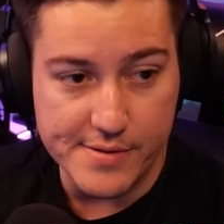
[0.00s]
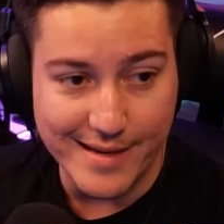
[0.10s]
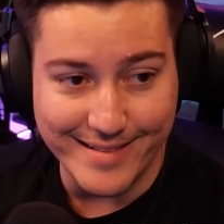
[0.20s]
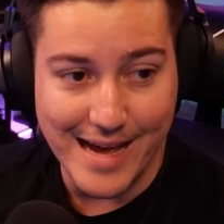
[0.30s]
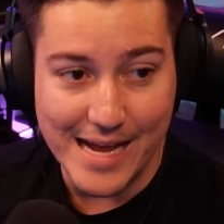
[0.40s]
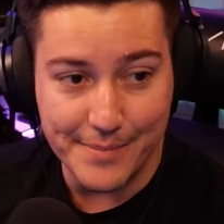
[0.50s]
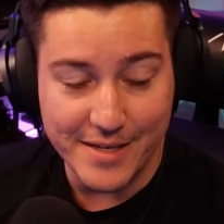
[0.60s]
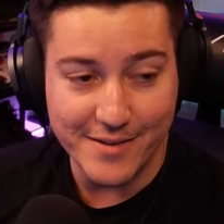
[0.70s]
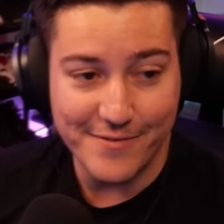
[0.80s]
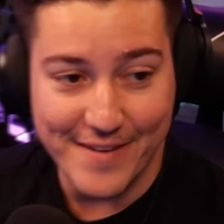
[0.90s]
is a
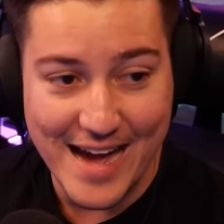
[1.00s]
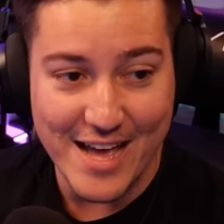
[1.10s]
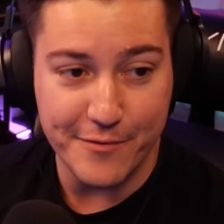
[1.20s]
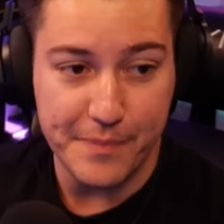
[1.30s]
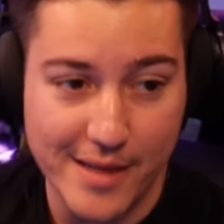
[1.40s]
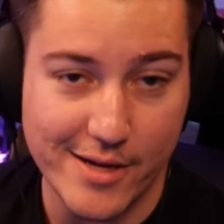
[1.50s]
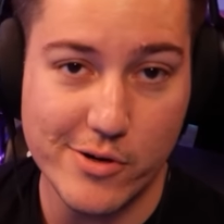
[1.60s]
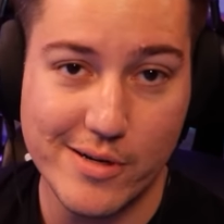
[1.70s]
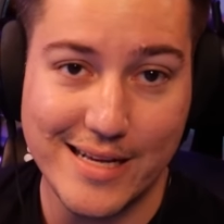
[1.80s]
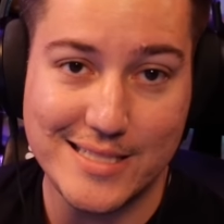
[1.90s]
Diamond 5
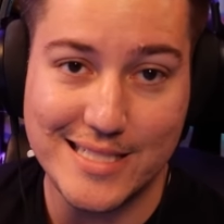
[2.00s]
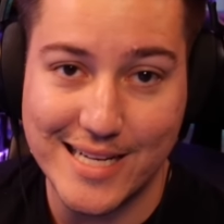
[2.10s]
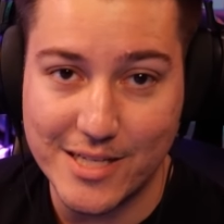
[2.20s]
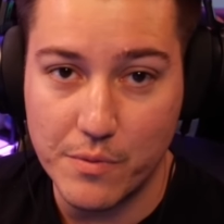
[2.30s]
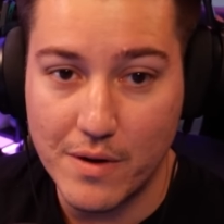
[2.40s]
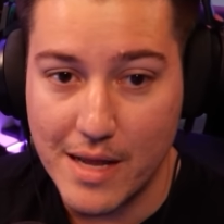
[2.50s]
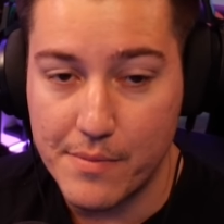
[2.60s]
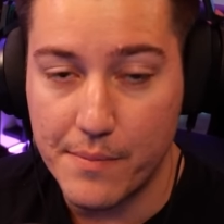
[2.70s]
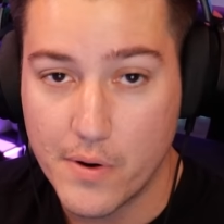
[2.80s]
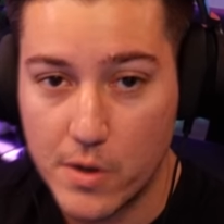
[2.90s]
player, 1991
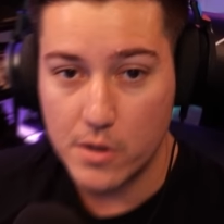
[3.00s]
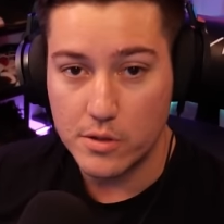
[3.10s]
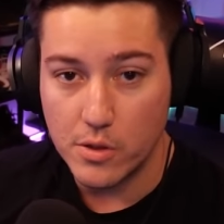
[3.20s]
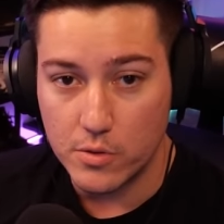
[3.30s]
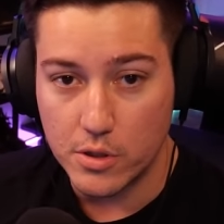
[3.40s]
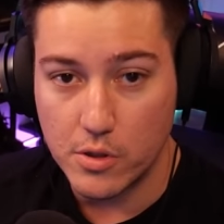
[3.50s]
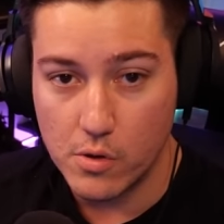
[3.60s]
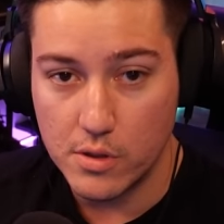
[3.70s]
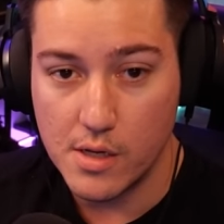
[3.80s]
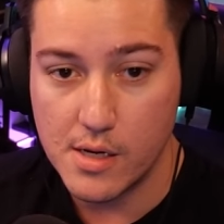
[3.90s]
MMR,
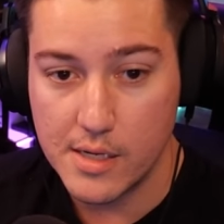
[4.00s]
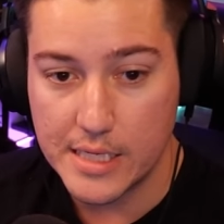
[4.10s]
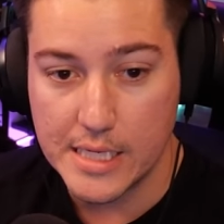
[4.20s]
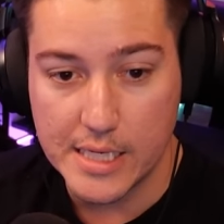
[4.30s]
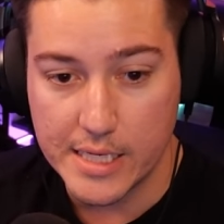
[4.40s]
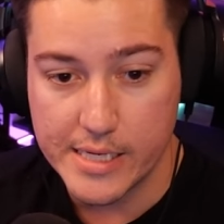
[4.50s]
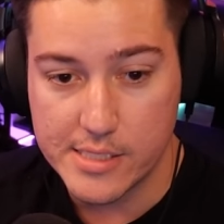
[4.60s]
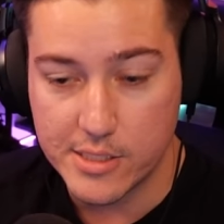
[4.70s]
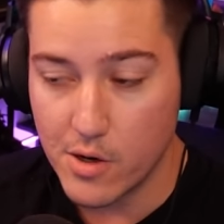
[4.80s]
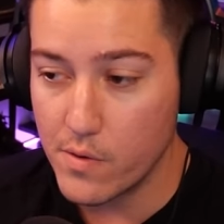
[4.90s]
Coca-Cola. He
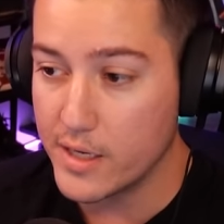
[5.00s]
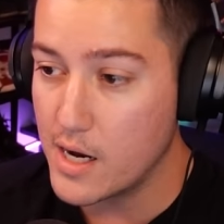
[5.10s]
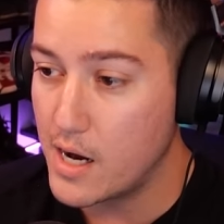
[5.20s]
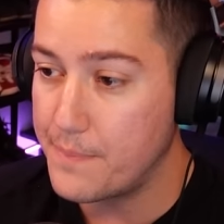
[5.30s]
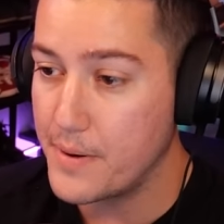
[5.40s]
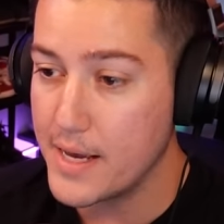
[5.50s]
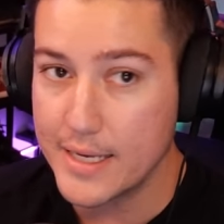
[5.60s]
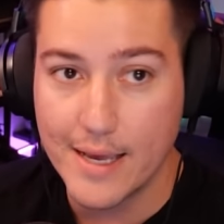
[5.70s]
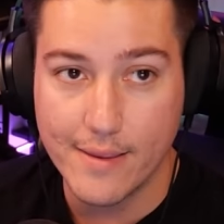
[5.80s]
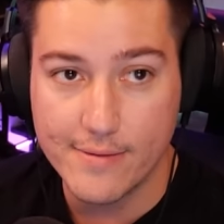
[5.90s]
is going up
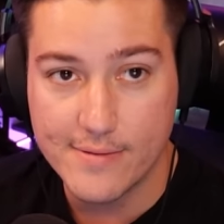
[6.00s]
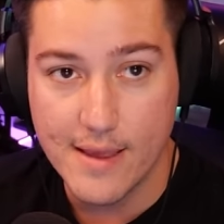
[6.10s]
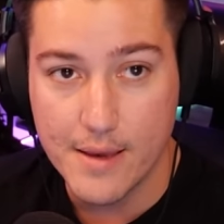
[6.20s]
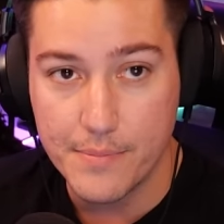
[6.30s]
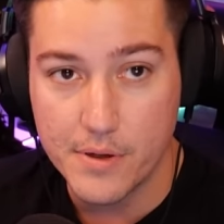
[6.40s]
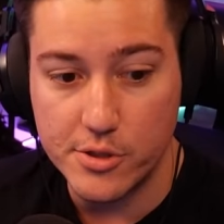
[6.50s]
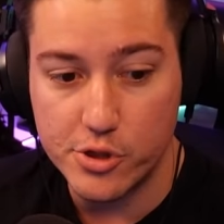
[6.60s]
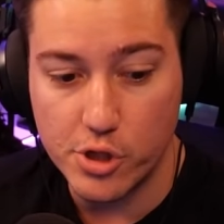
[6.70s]
against a bunch